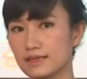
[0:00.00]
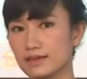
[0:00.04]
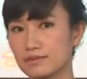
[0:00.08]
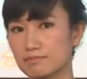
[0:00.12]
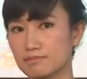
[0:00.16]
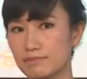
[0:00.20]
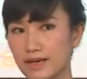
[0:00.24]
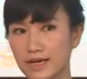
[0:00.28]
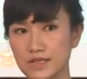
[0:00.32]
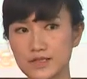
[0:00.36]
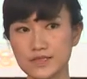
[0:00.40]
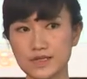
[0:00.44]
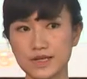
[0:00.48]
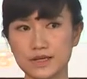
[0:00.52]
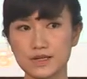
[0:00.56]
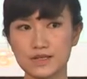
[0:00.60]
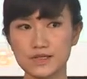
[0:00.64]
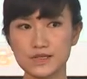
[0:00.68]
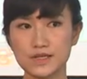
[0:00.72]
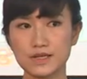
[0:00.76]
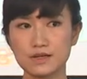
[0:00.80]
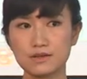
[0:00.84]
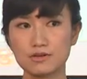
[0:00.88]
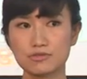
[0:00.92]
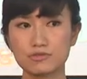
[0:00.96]
methods
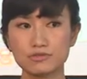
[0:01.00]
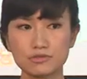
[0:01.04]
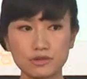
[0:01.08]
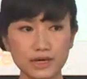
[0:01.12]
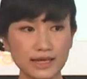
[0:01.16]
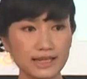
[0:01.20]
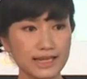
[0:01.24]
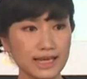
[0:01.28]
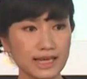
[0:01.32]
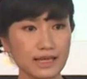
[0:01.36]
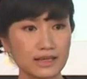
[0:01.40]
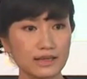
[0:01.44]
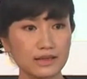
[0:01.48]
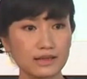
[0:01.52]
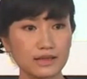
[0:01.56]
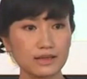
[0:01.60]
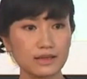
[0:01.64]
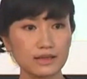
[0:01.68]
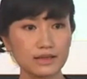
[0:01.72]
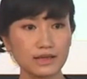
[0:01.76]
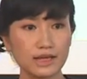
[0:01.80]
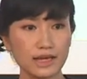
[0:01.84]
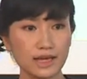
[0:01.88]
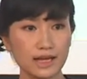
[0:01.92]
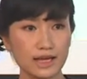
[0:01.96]
freely
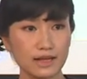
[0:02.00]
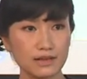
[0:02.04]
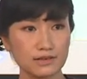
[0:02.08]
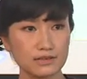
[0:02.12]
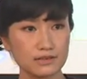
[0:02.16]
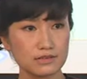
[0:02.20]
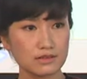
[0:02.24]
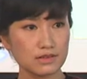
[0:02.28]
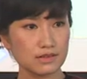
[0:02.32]
and